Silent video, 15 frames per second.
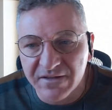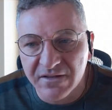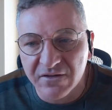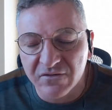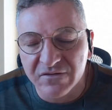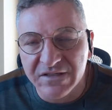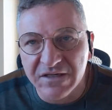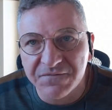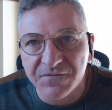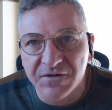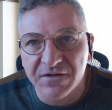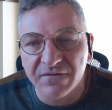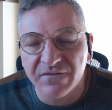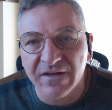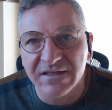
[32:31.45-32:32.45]
a little
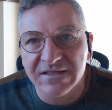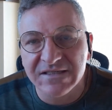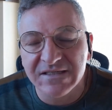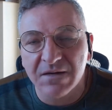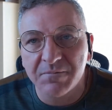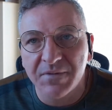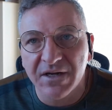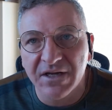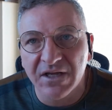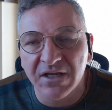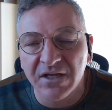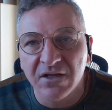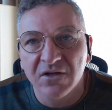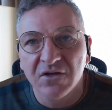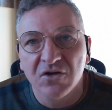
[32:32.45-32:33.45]
different than
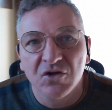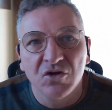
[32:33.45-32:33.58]
somebody